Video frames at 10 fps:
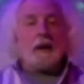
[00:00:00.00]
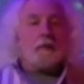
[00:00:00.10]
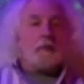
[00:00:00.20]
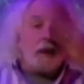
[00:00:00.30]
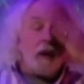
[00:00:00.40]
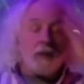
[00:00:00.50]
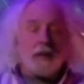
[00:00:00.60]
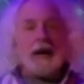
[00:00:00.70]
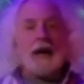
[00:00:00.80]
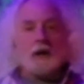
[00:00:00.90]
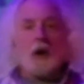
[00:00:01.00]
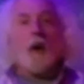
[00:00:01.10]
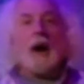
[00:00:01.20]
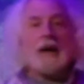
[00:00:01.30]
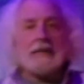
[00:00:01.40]
because I had
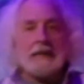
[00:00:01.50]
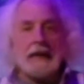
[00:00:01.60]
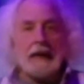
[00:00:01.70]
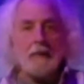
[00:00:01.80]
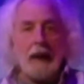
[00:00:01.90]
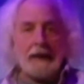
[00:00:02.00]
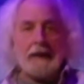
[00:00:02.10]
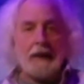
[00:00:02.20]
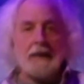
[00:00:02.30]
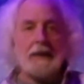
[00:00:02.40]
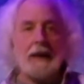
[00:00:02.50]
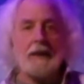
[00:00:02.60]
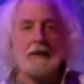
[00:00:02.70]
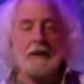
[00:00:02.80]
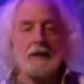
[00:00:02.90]
no idea back in
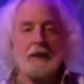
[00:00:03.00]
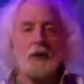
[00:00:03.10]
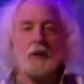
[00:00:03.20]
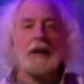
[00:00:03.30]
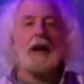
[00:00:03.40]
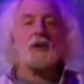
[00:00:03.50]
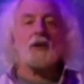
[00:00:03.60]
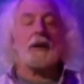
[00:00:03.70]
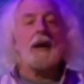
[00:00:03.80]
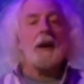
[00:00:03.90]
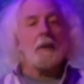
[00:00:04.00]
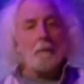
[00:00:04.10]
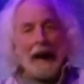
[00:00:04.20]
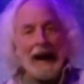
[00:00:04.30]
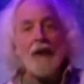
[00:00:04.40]
1996 that you could actually
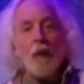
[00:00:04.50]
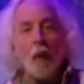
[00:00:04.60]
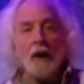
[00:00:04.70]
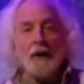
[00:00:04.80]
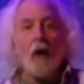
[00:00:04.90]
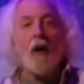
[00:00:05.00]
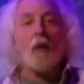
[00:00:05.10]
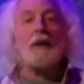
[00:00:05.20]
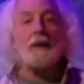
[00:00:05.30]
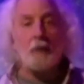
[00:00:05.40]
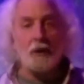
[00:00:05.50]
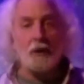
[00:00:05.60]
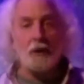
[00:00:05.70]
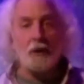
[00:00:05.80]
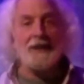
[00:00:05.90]
buy one already put
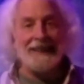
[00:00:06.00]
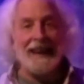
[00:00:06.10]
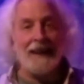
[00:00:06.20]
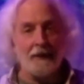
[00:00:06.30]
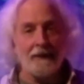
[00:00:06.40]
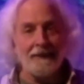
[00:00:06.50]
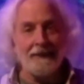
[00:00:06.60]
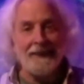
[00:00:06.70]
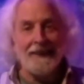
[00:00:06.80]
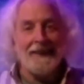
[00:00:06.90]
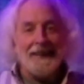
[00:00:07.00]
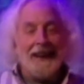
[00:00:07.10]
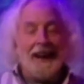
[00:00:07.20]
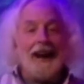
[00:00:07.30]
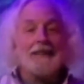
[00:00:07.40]
together.
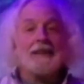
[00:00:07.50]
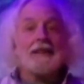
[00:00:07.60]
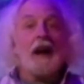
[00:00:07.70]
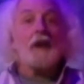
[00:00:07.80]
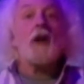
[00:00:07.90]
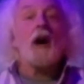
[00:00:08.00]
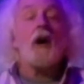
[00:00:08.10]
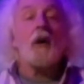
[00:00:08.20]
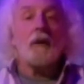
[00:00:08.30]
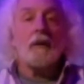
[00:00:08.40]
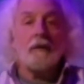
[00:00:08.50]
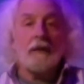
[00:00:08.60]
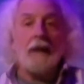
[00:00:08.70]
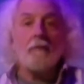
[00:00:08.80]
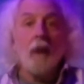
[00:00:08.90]
I did not know
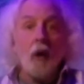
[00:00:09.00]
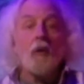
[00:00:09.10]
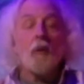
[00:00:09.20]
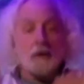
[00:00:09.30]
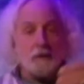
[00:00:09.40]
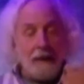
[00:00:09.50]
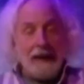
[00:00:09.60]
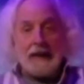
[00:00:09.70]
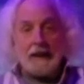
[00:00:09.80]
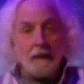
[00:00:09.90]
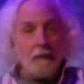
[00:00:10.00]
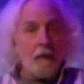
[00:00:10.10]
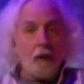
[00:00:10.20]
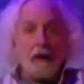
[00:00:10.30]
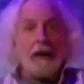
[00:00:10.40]
that Moog was making them
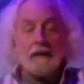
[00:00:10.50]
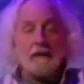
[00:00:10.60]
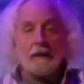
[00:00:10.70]
or anything.